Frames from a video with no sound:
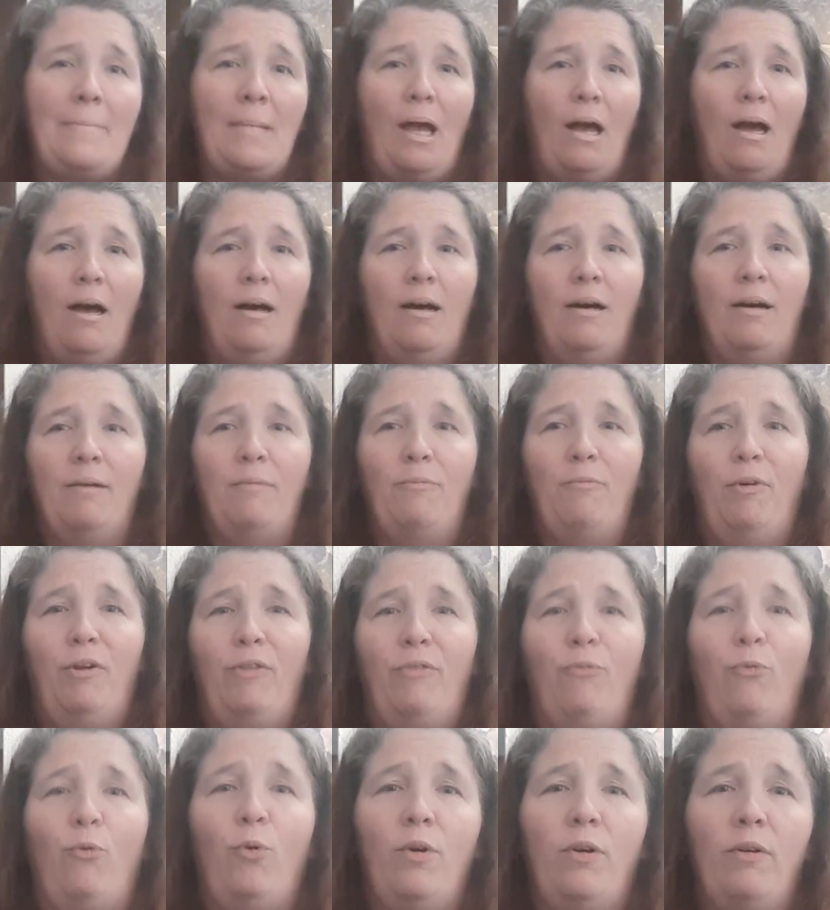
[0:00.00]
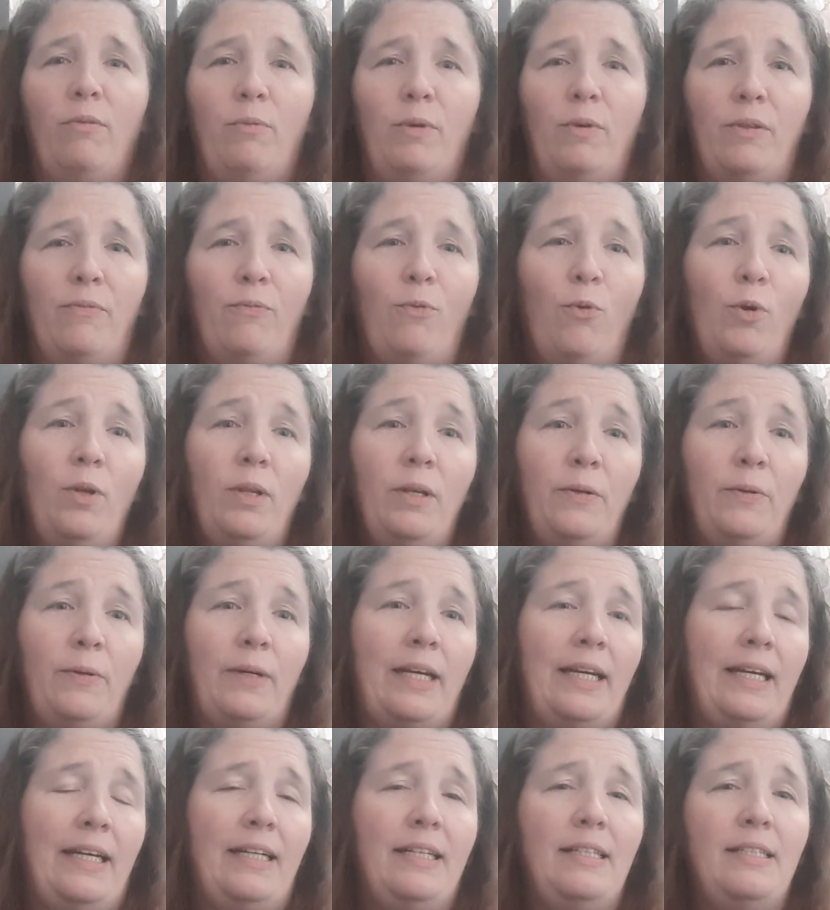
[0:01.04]
With four little
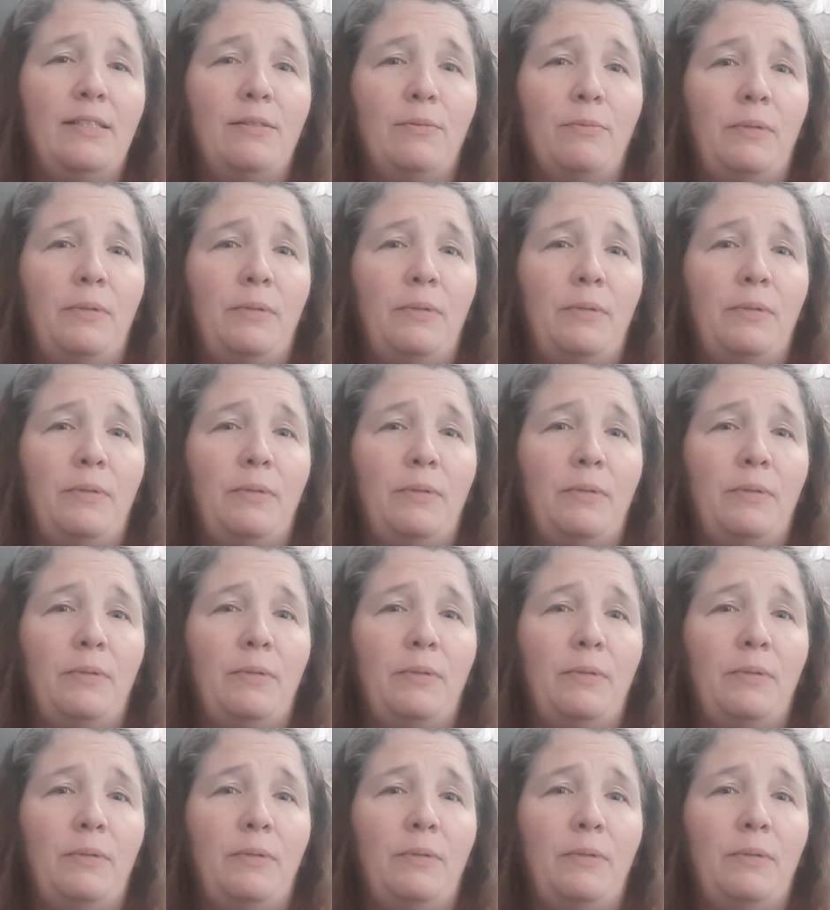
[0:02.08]
kids,